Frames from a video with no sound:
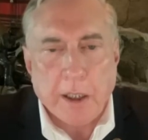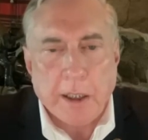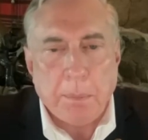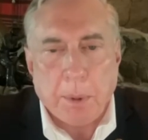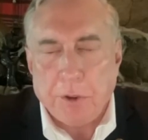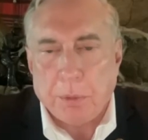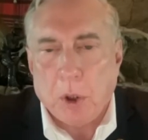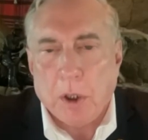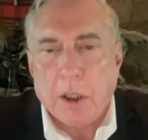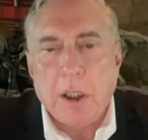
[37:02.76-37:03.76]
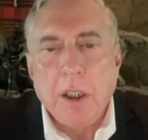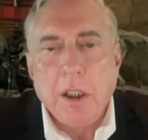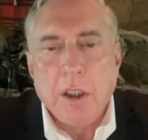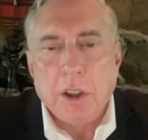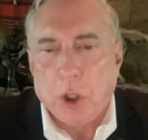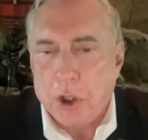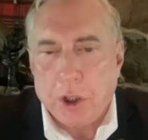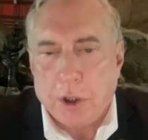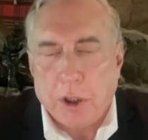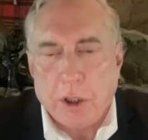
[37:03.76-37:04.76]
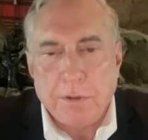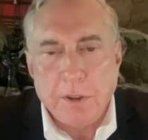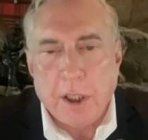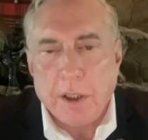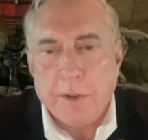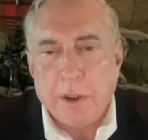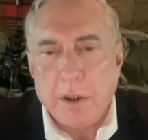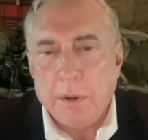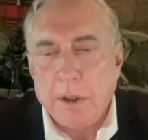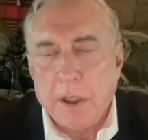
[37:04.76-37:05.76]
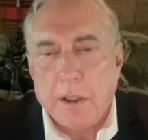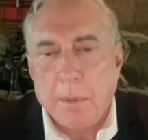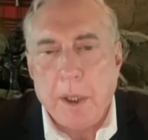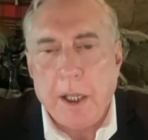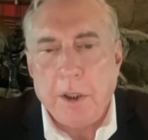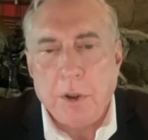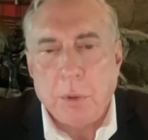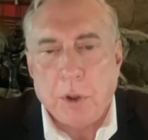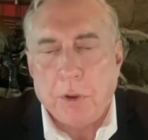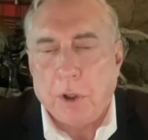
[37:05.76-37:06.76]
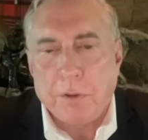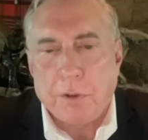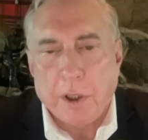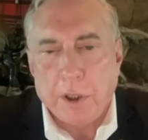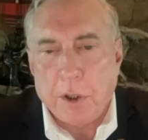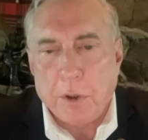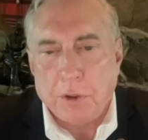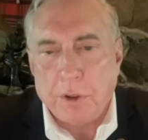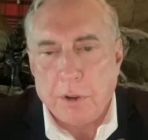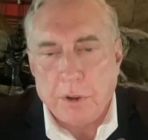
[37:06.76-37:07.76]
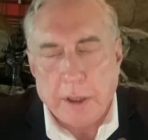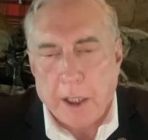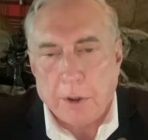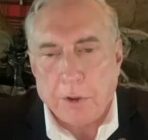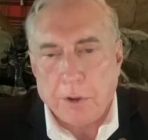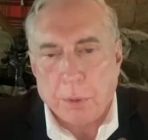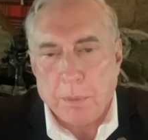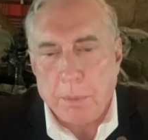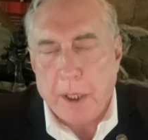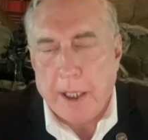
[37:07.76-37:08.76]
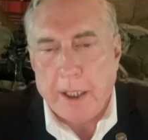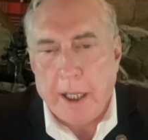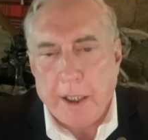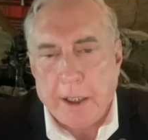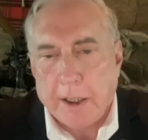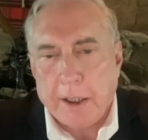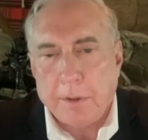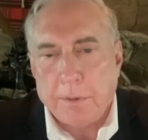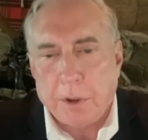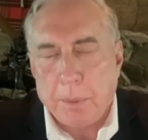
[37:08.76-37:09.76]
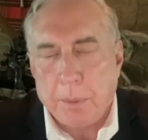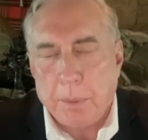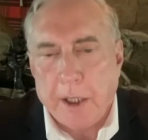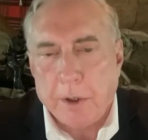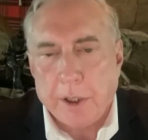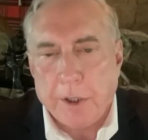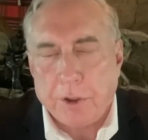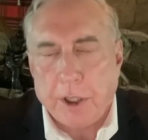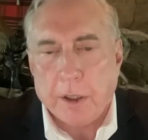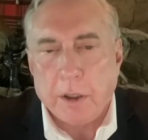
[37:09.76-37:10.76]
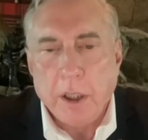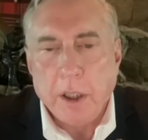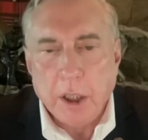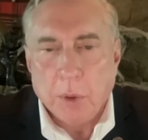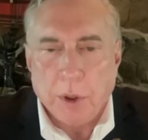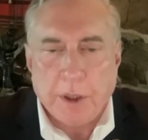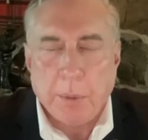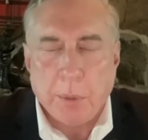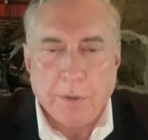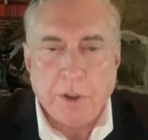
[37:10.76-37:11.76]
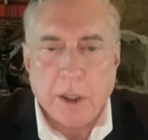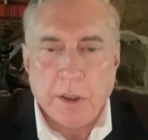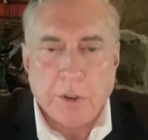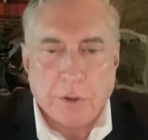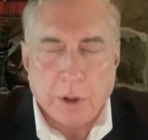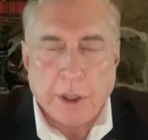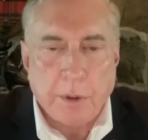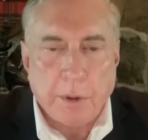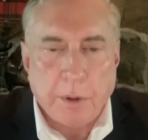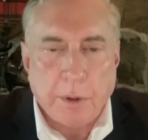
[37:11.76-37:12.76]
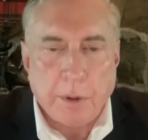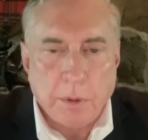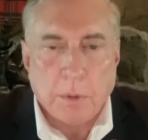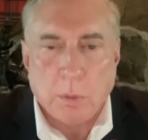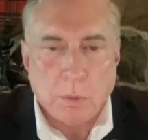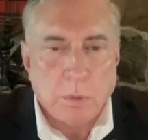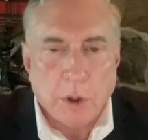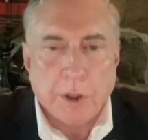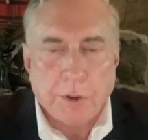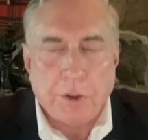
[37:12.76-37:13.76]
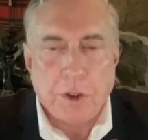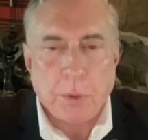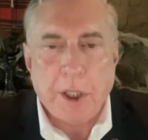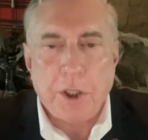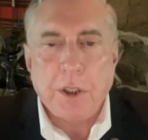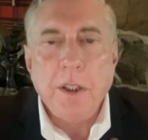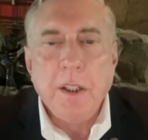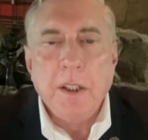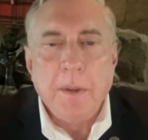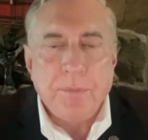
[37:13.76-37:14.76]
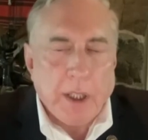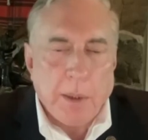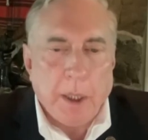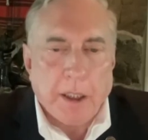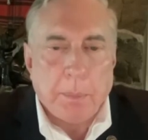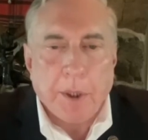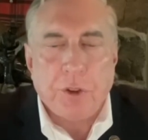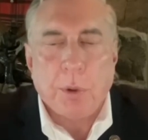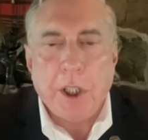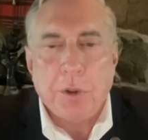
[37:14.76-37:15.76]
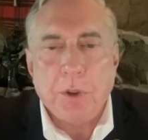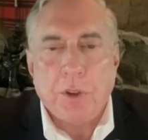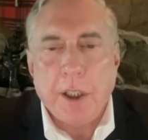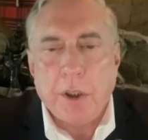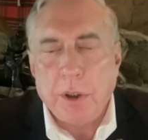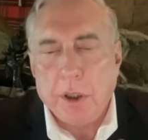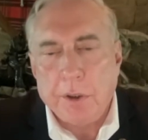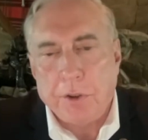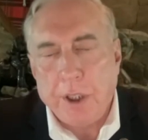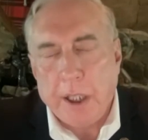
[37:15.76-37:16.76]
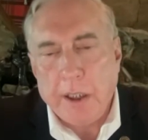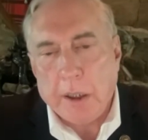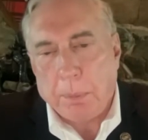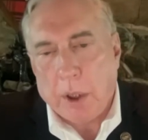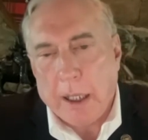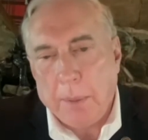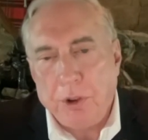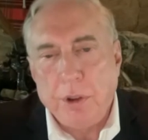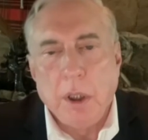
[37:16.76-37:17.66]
Bismarck, Gorshakov, none of the men who were thoughtful in those eras would have made any kind of demand on that scale. What they would have done is look at the situation and make the best arrangements they could, understanding that perhaps